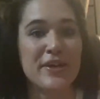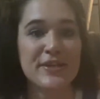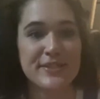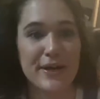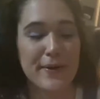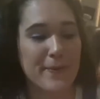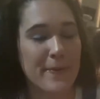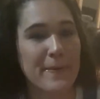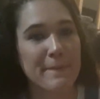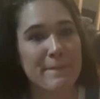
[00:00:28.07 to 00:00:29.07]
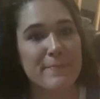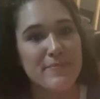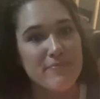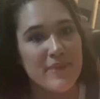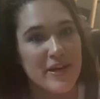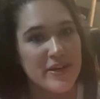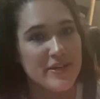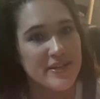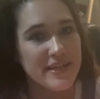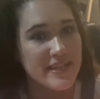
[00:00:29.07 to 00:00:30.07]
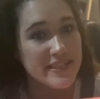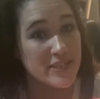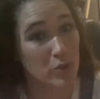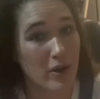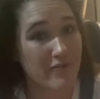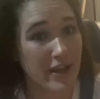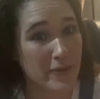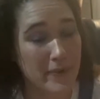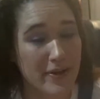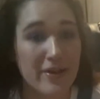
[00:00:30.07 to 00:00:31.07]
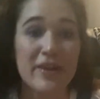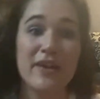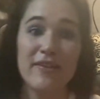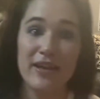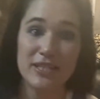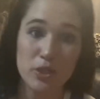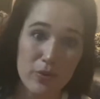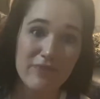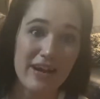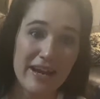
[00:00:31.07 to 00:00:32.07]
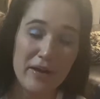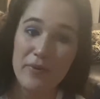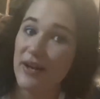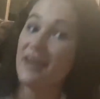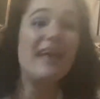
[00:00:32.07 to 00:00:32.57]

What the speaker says: So there is a $12 one, there's a $25 one,